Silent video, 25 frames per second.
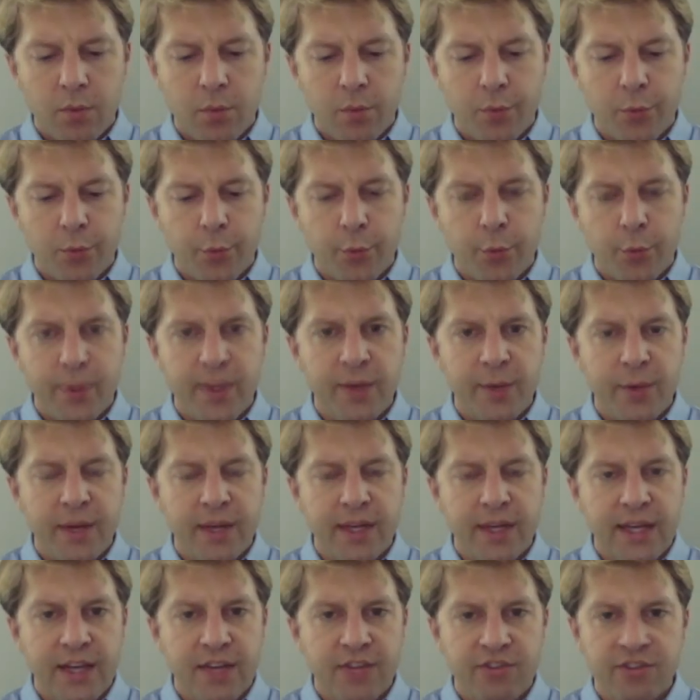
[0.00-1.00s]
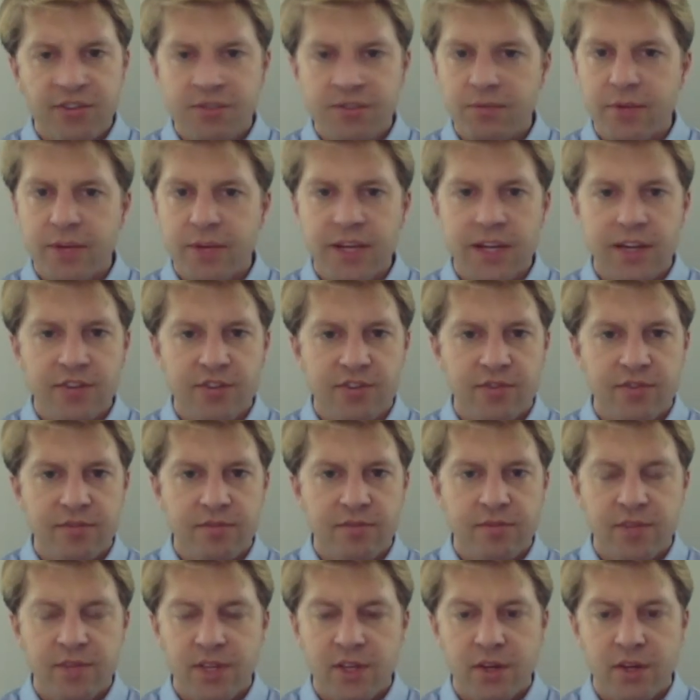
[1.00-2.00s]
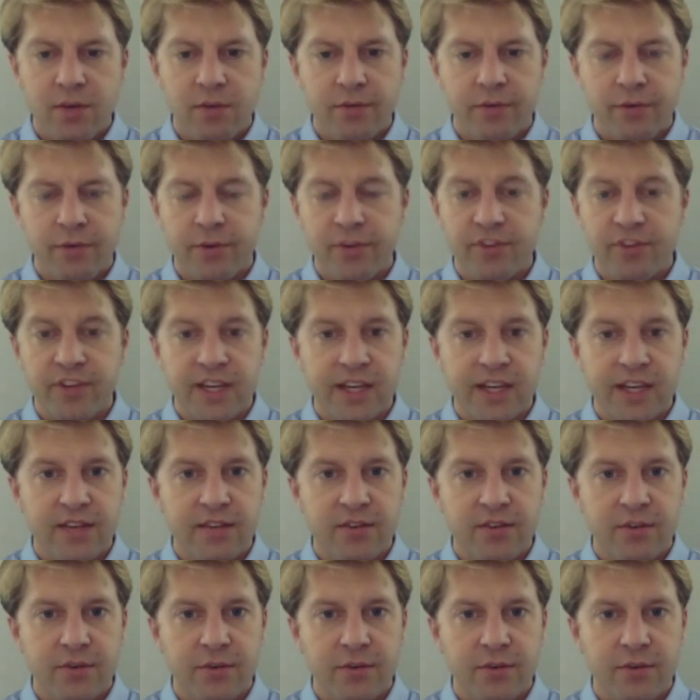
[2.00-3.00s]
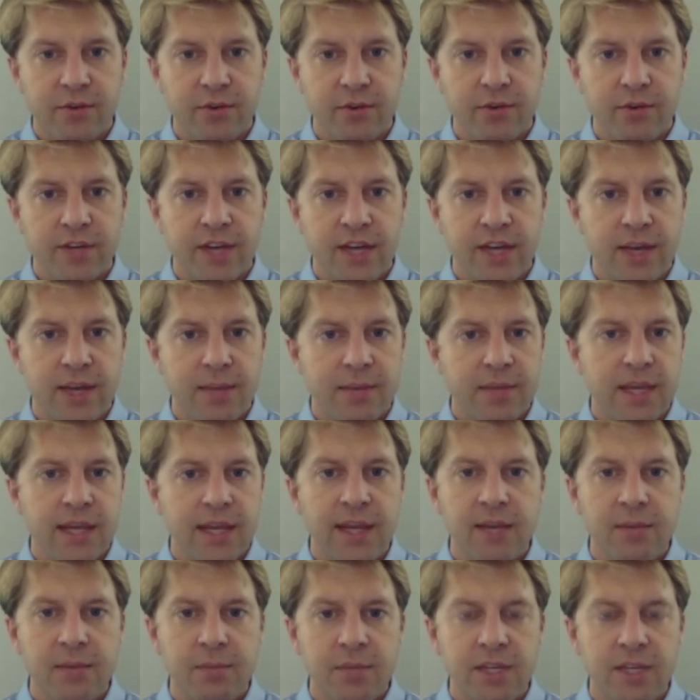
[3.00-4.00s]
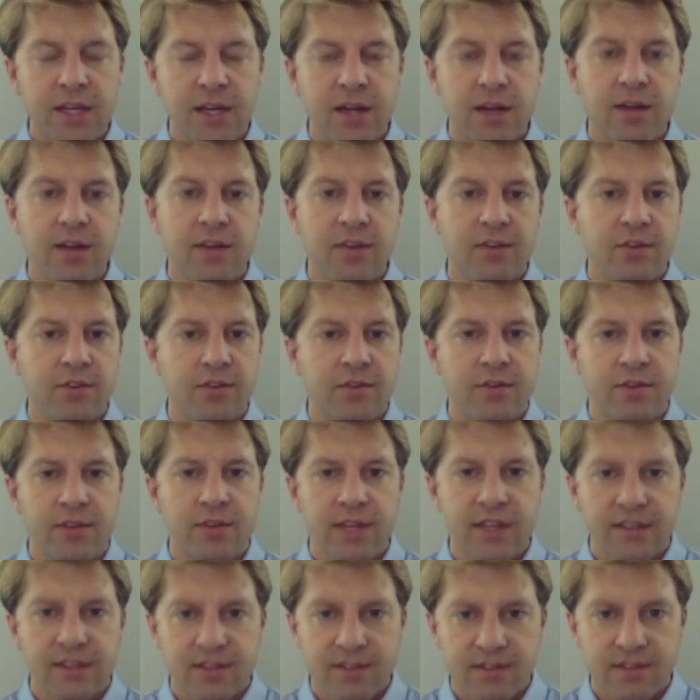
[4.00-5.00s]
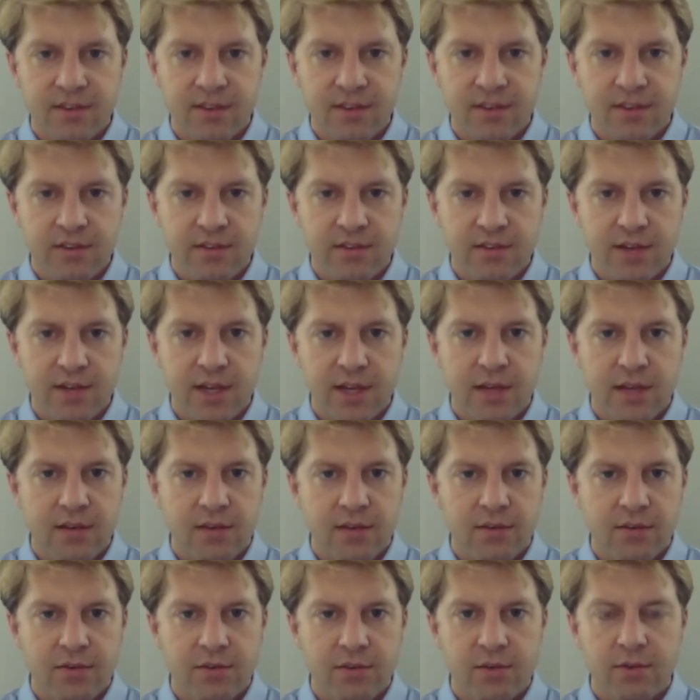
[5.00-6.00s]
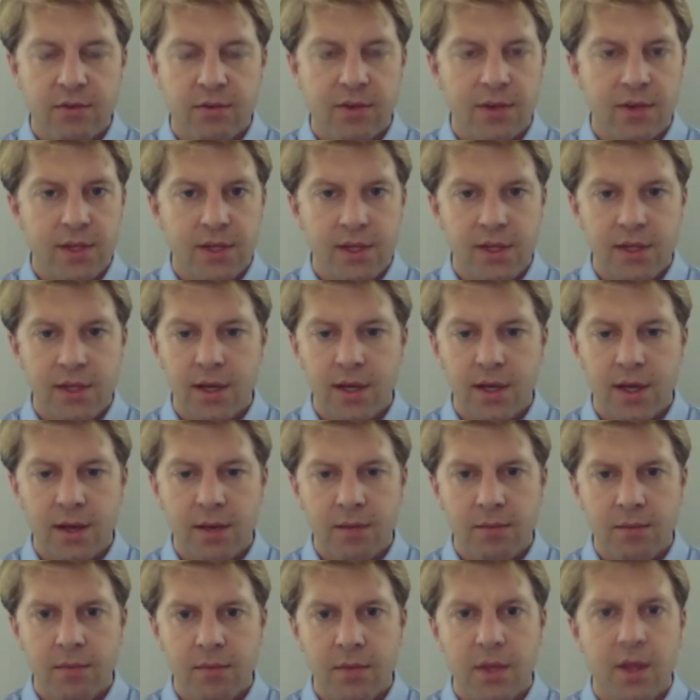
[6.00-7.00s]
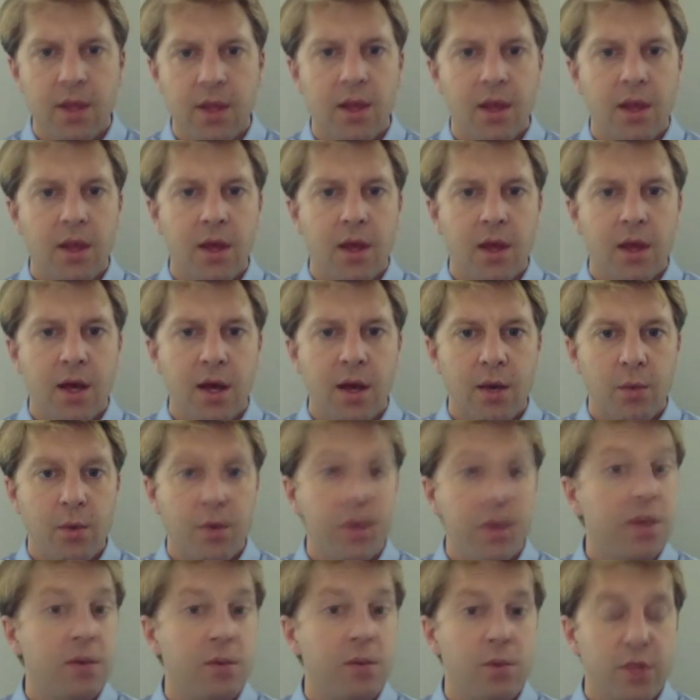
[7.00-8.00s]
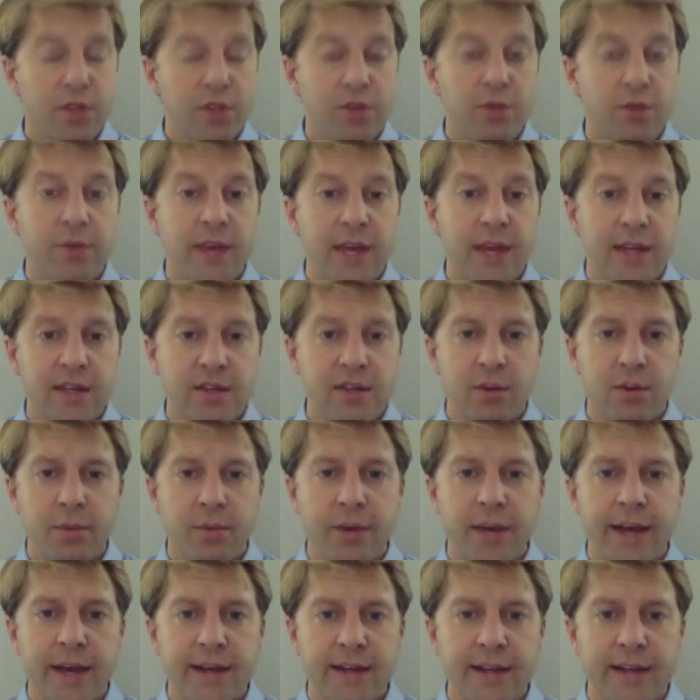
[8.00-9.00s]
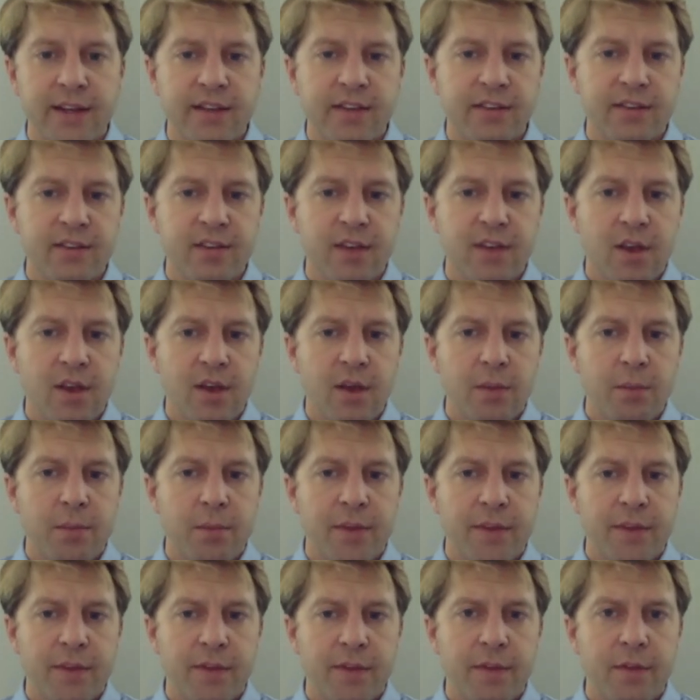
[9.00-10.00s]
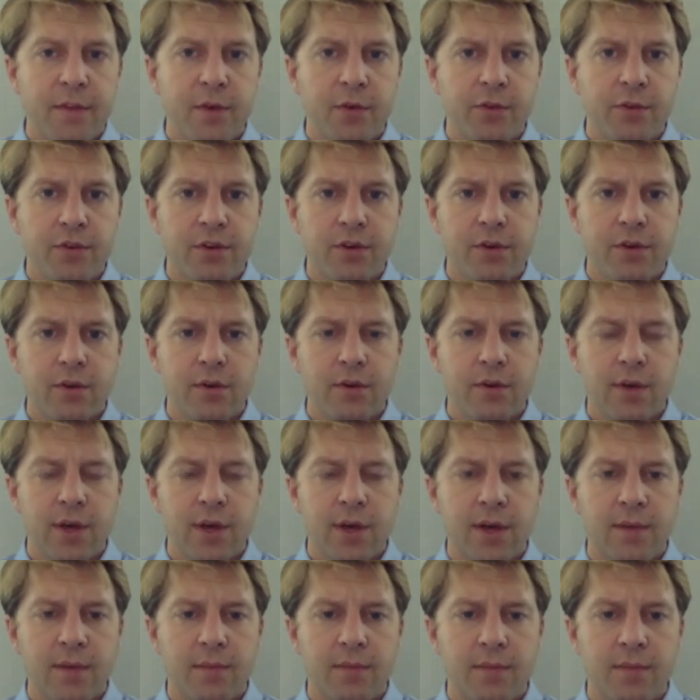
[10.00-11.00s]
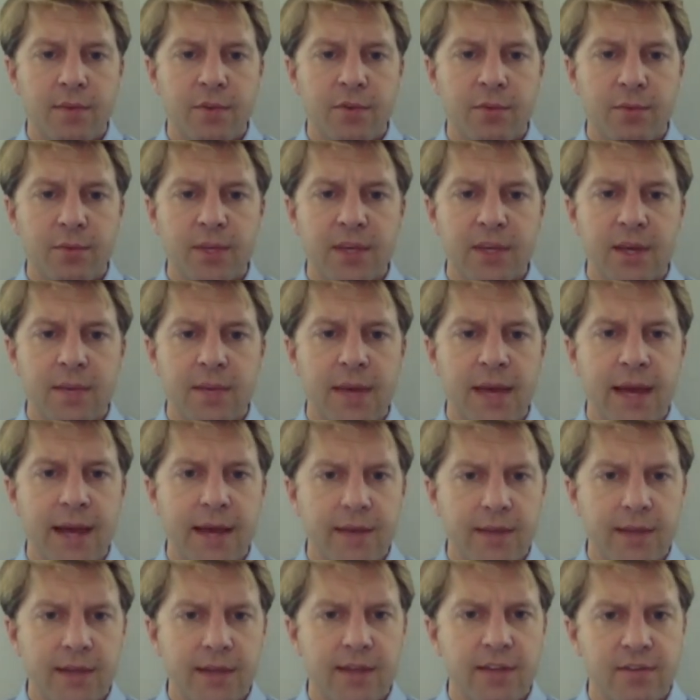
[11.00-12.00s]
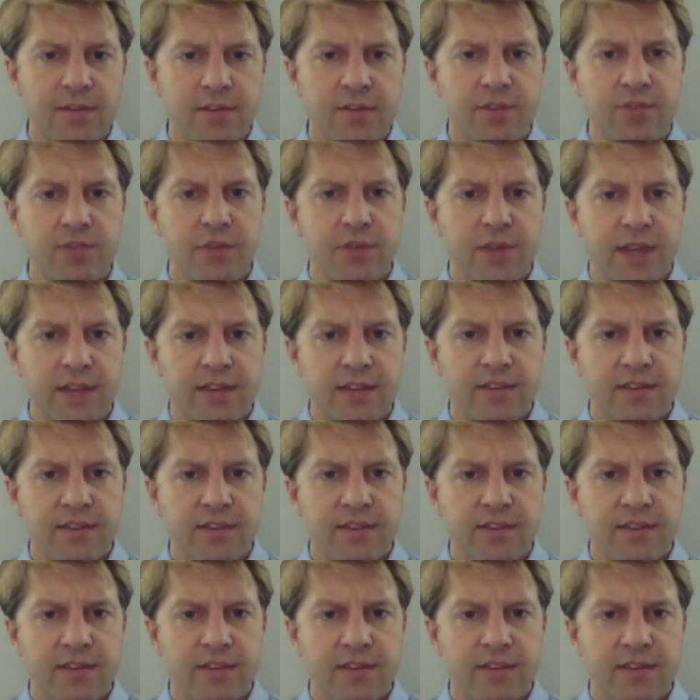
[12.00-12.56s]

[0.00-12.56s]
Reirradiation, radiation, for a second or third time can be done in certain instances, and certainly we do that in our practice. But those become highly individualized